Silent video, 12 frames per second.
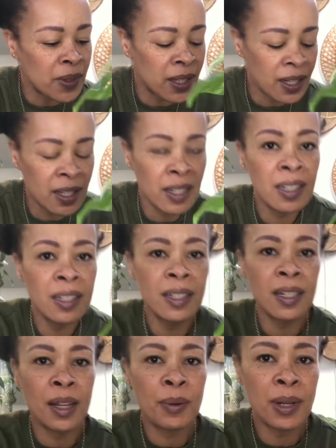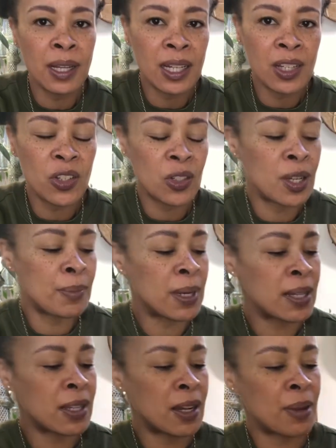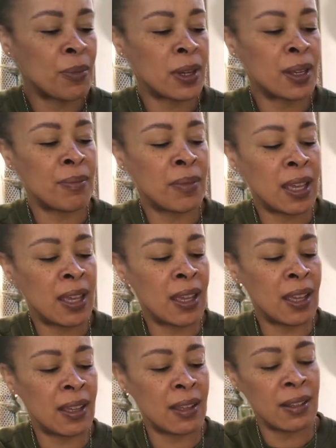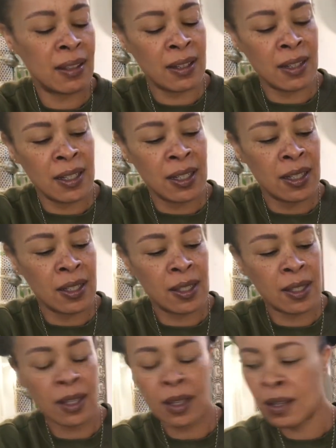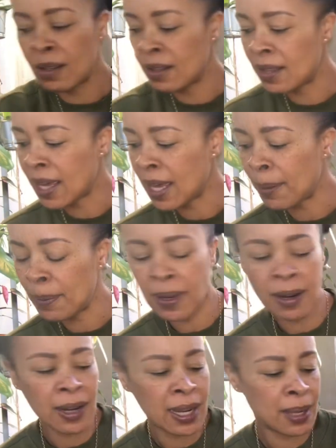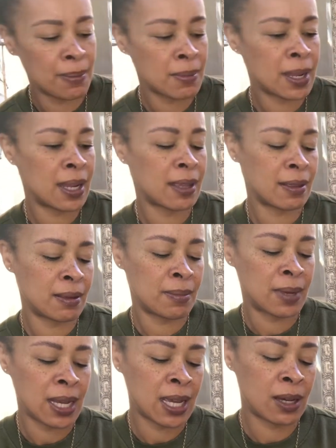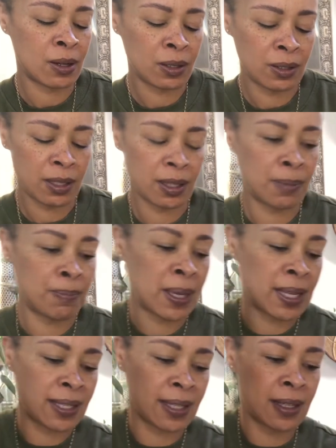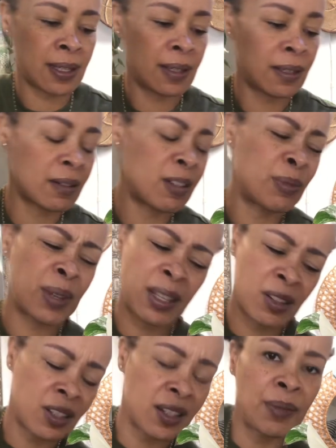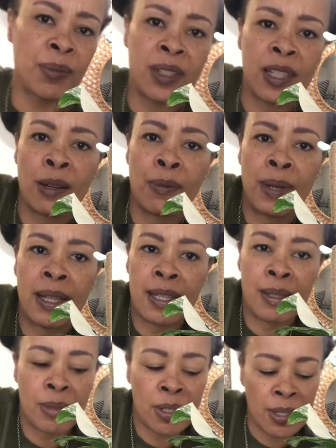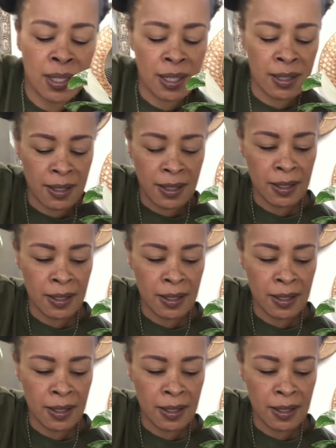You know, I want to enjoy my time when I'm there. So the happier I can make them now, the better. Oh my God, I'm so pleased I'm doing this.